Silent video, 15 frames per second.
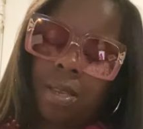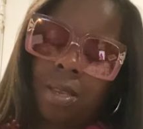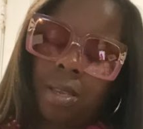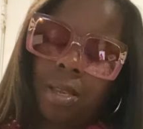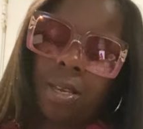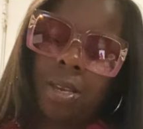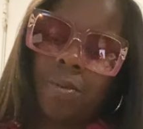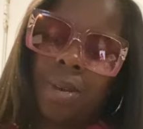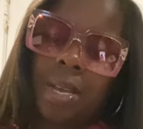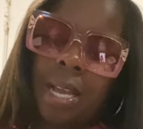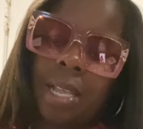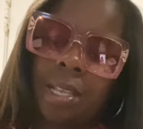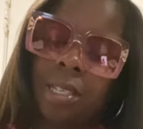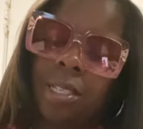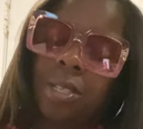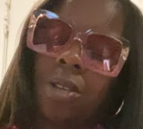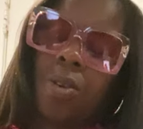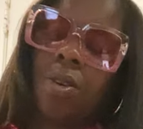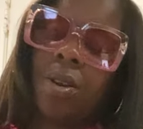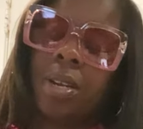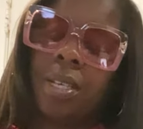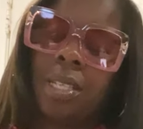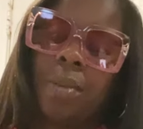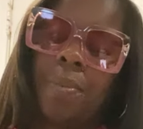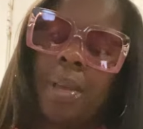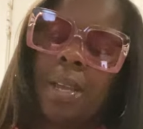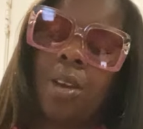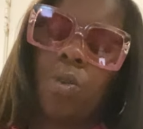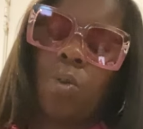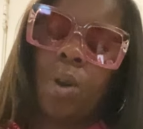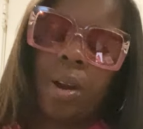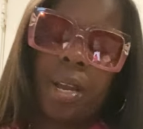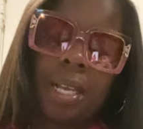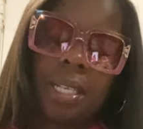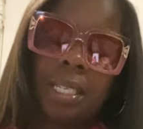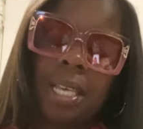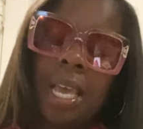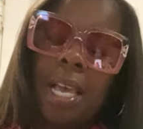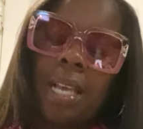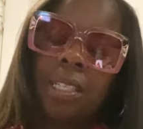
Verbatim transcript: yeah, we got the star. This could be an Aquarius.